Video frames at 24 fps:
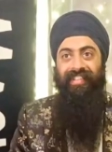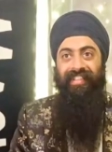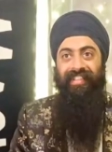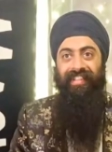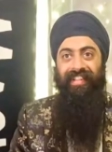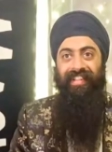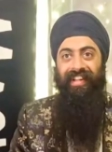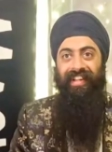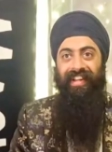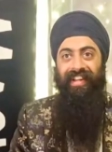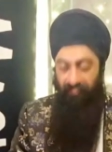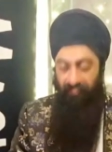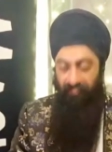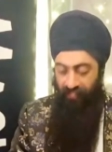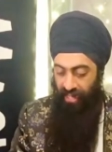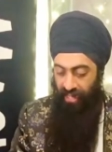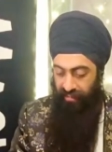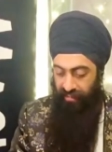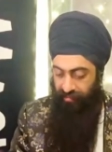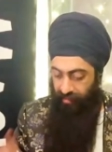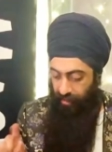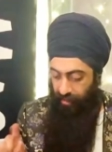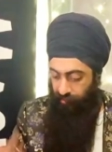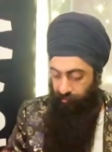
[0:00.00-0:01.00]
it. You got it
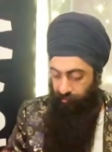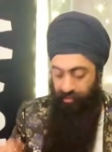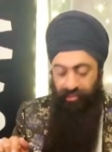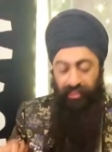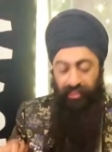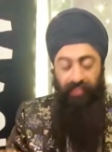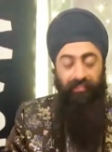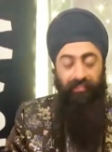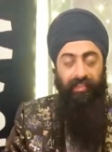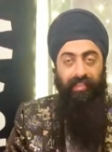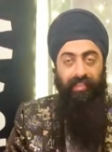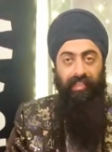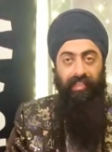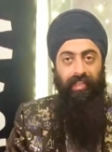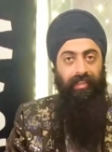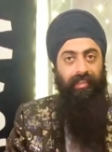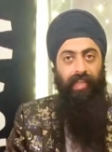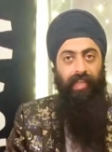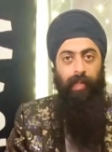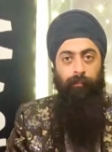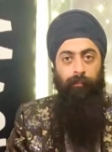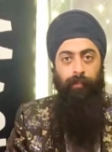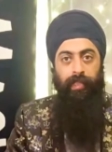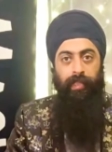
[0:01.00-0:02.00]
faster. I wasn't even
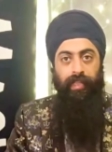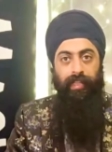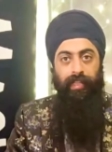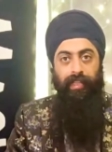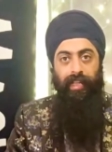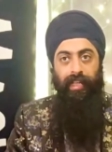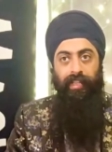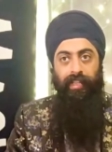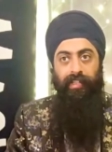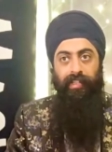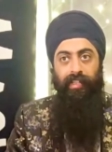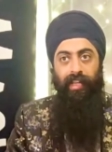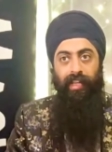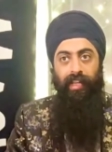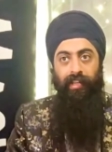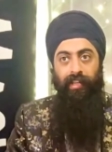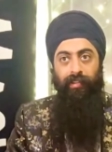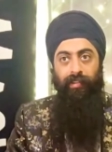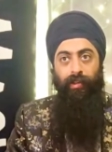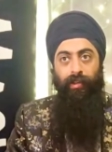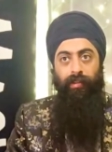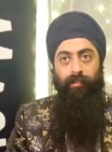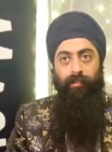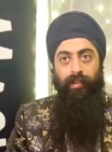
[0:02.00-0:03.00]
done typing it yet,
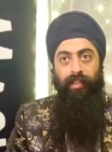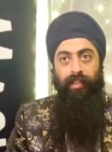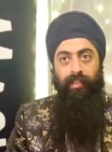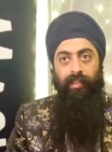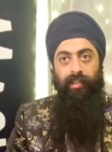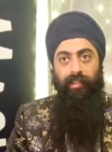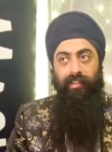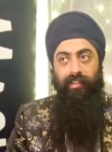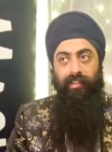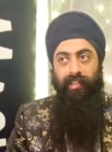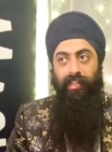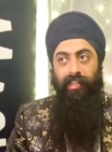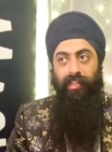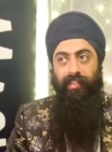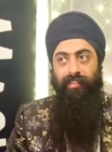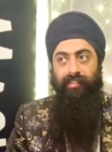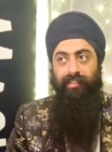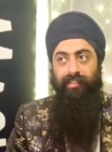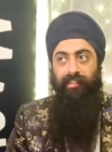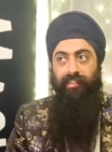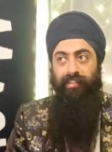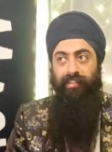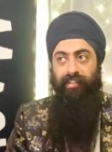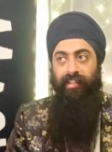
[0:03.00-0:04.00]
and you already got the
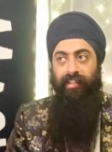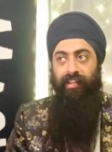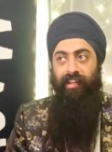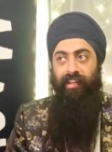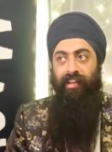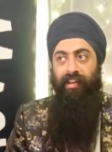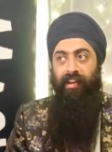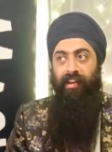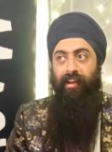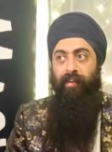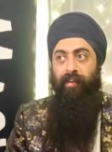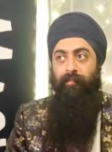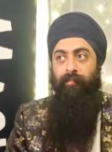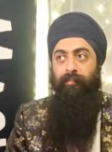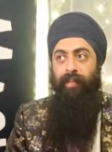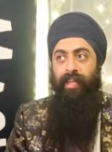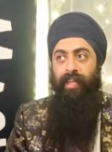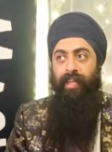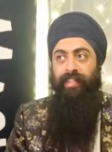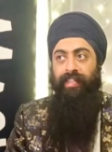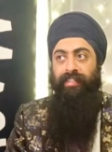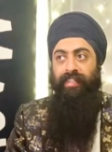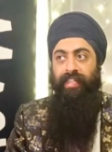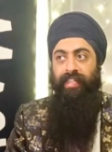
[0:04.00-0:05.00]
answer.
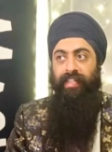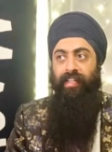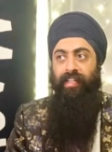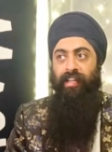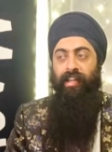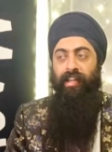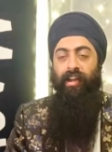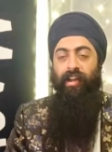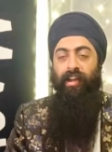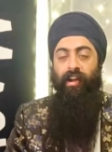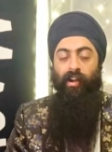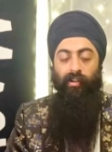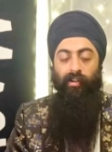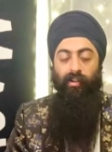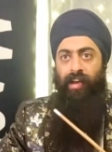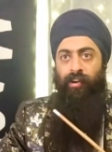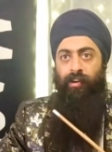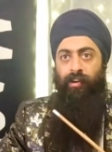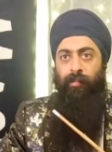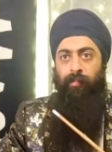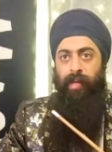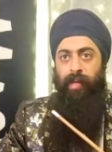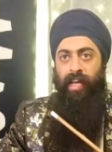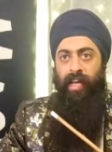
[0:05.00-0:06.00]
Amazing.
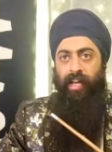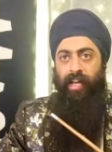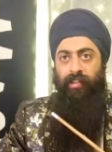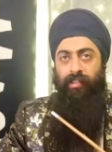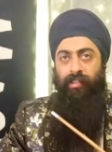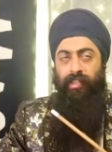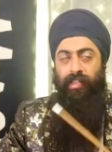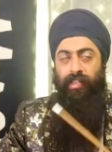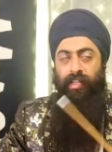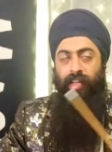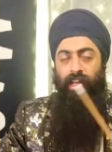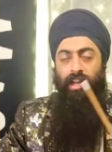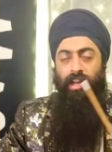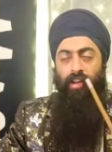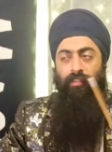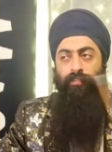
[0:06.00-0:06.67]
How about